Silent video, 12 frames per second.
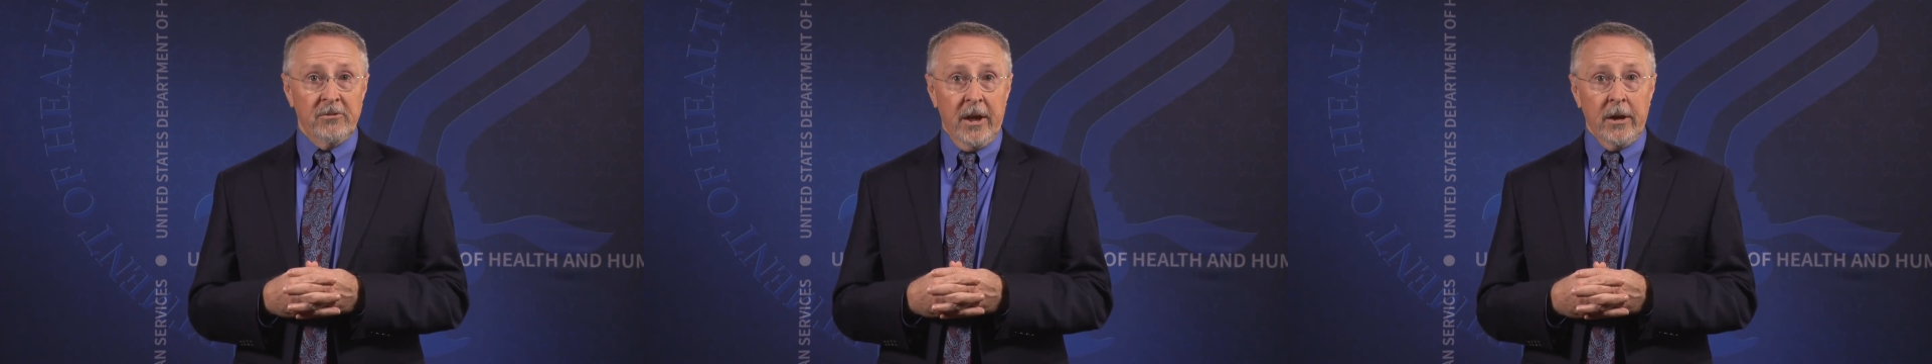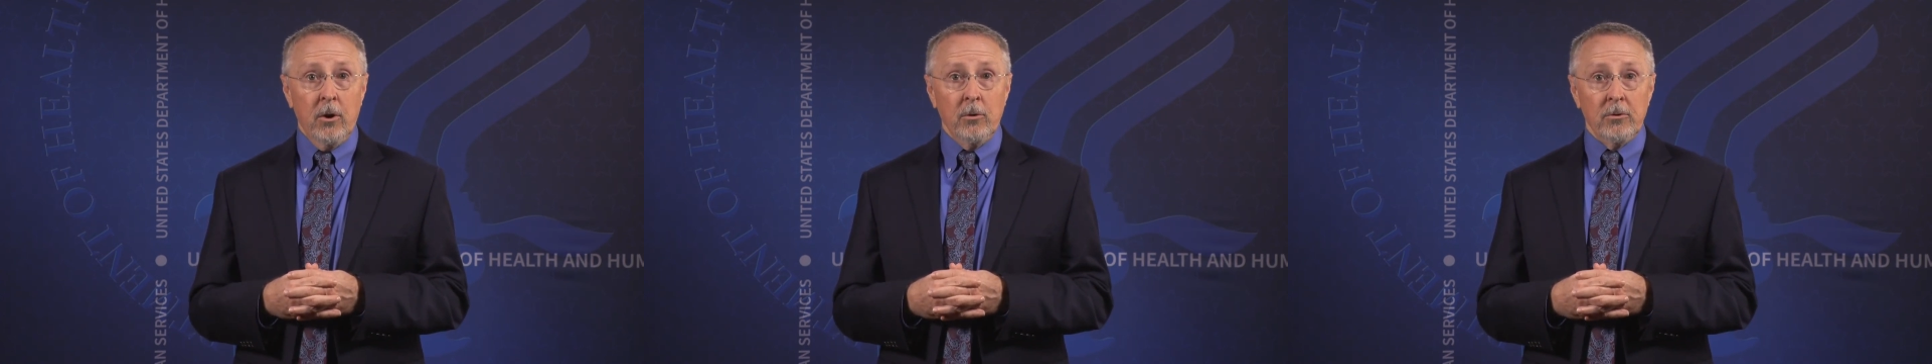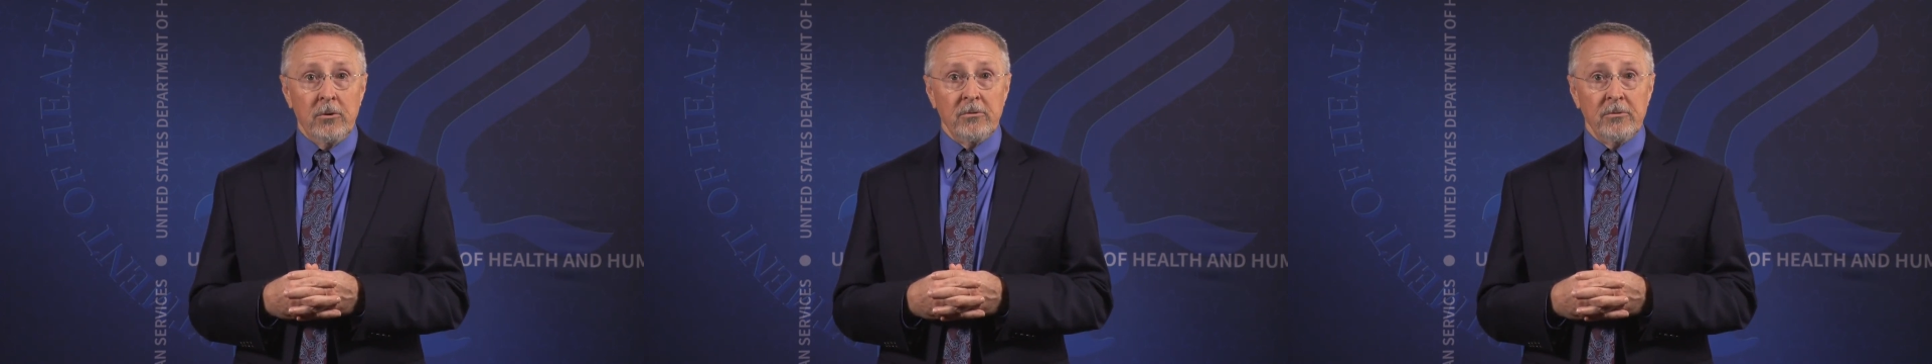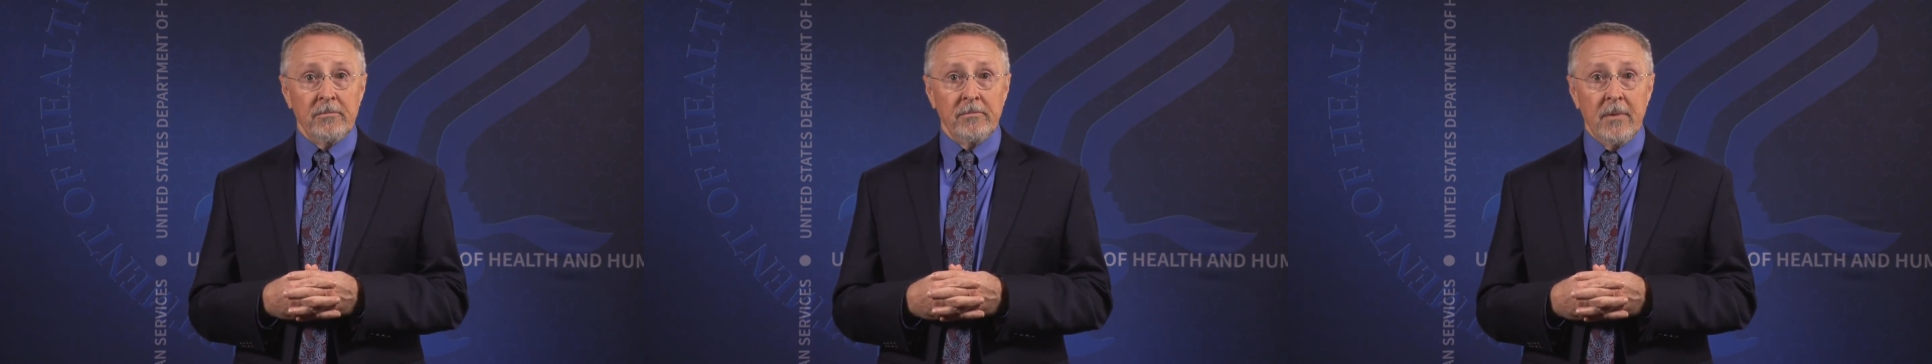
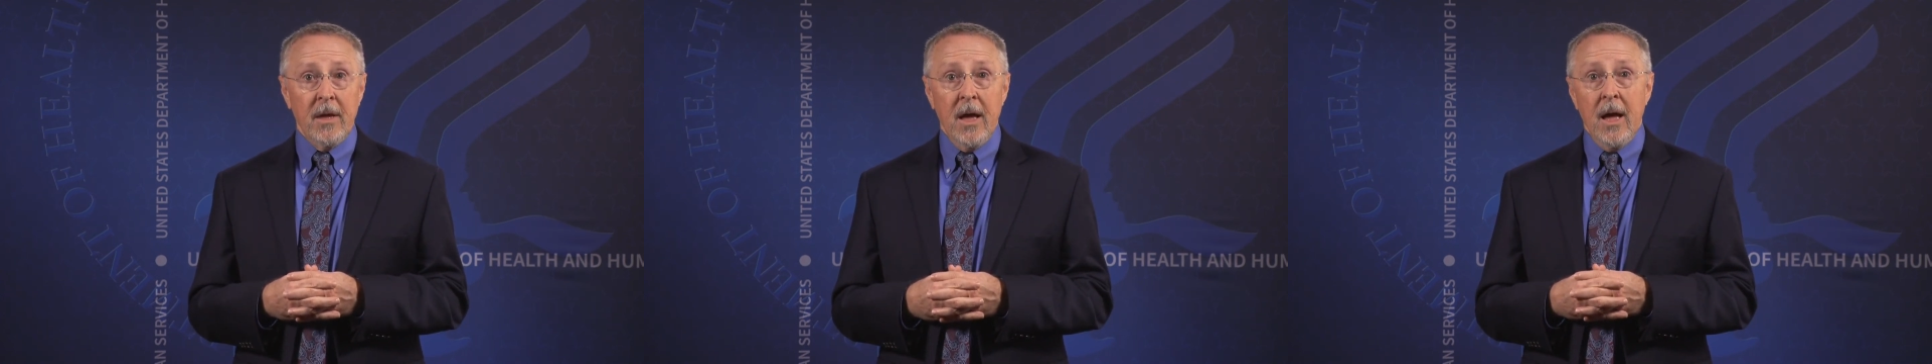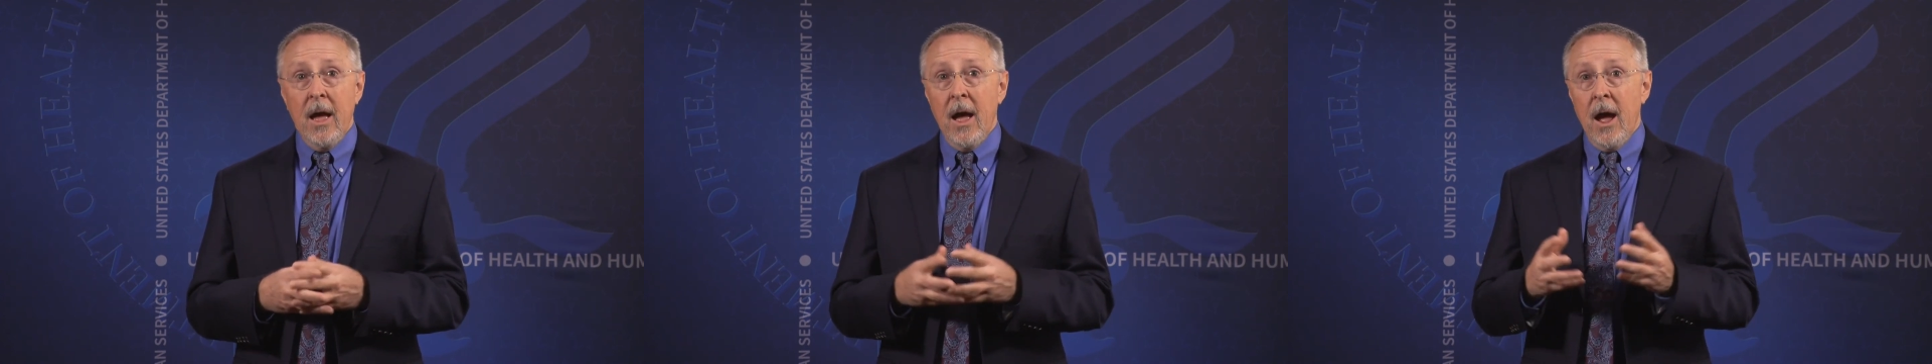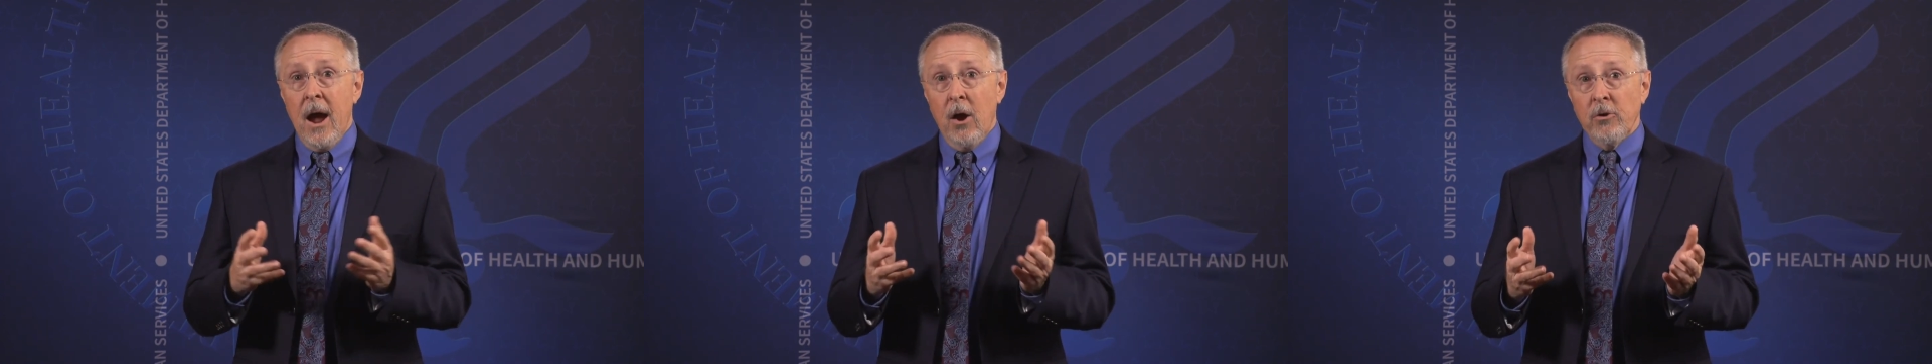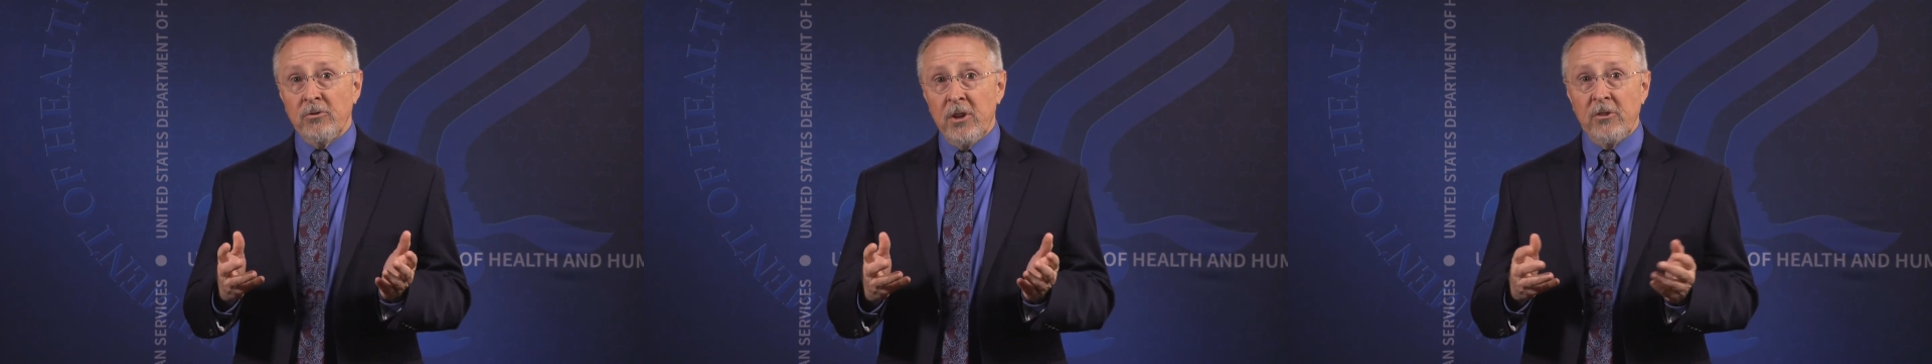stakeholders.
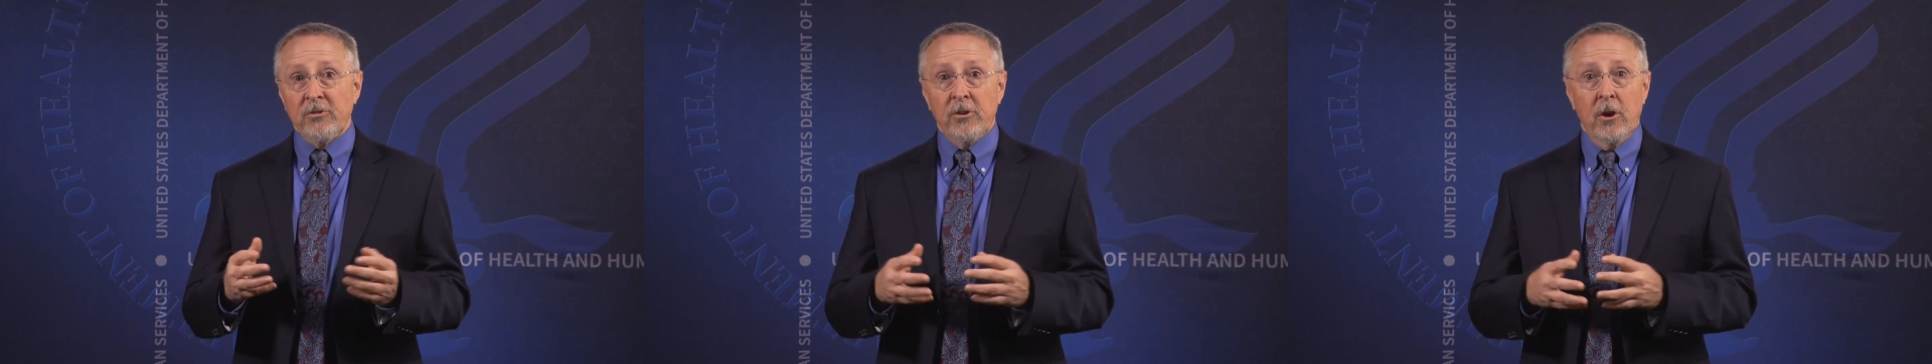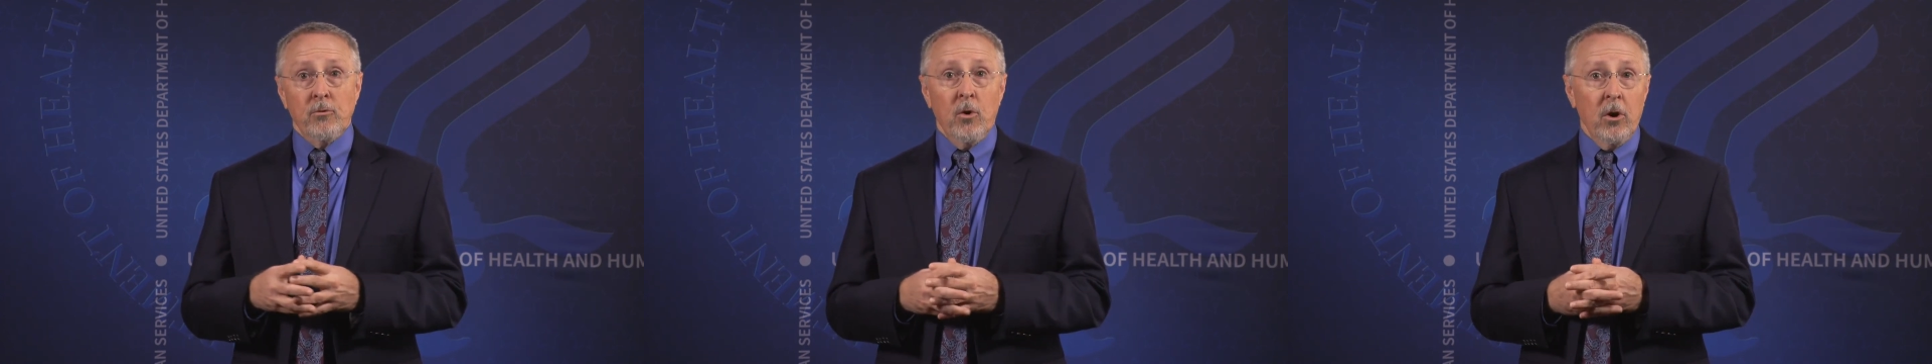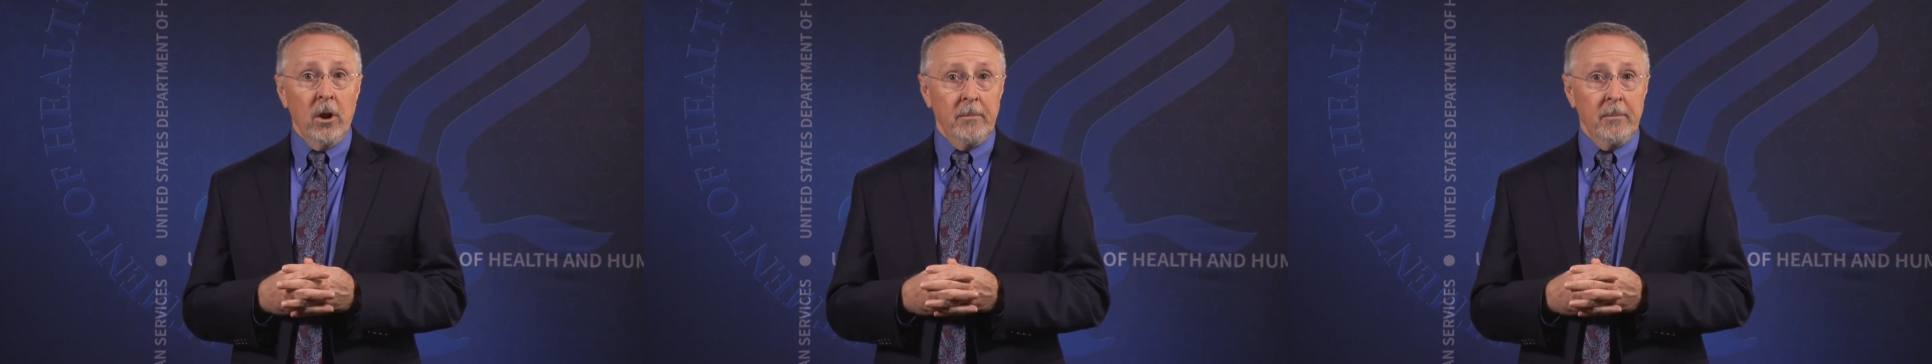Our session on rural